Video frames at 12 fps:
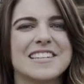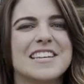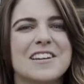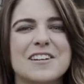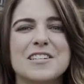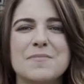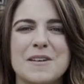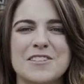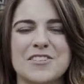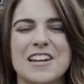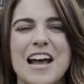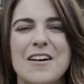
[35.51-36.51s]
to hear his
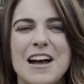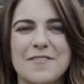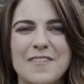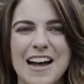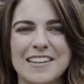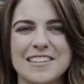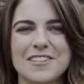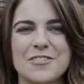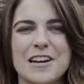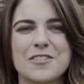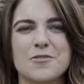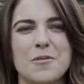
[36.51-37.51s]
pitch on how FIs can
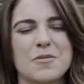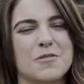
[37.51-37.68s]
transform